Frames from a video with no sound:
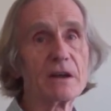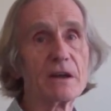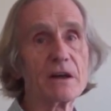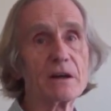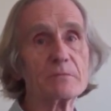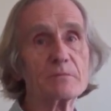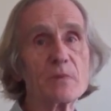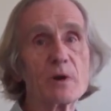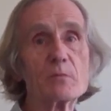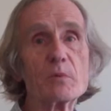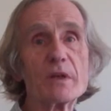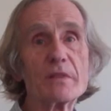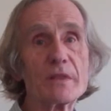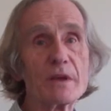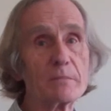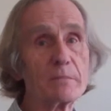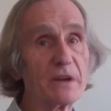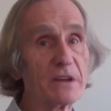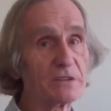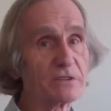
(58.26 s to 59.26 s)
um, when
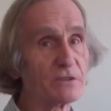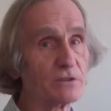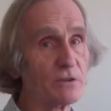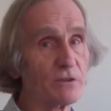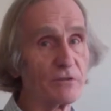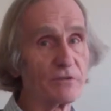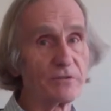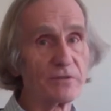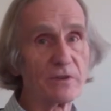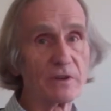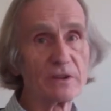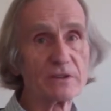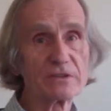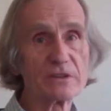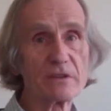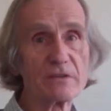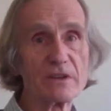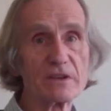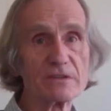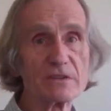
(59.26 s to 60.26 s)
they're best off. And
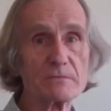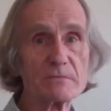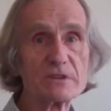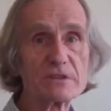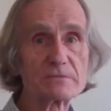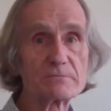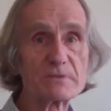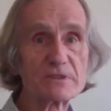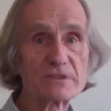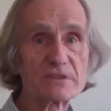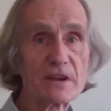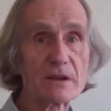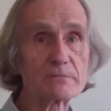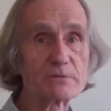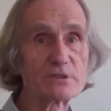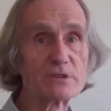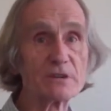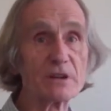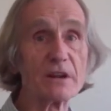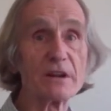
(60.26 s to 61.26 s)
so there's a
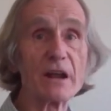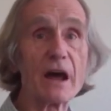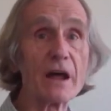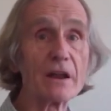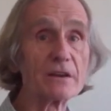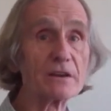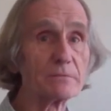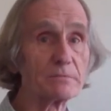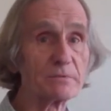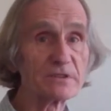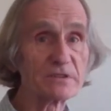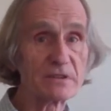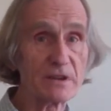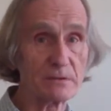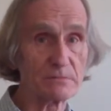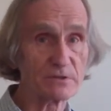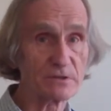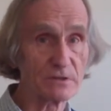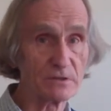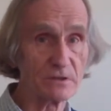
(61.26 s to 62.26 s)
misperception, an
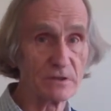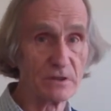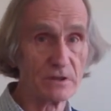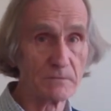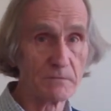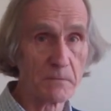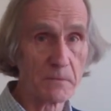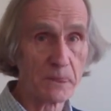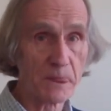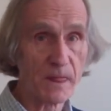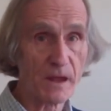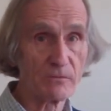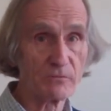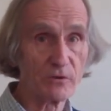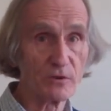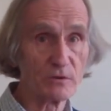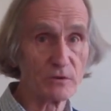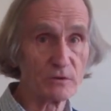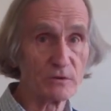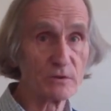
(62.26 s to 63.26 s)
underperception of
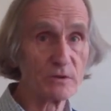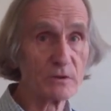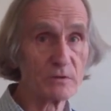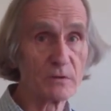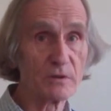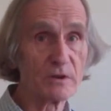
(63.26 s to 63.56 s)
rural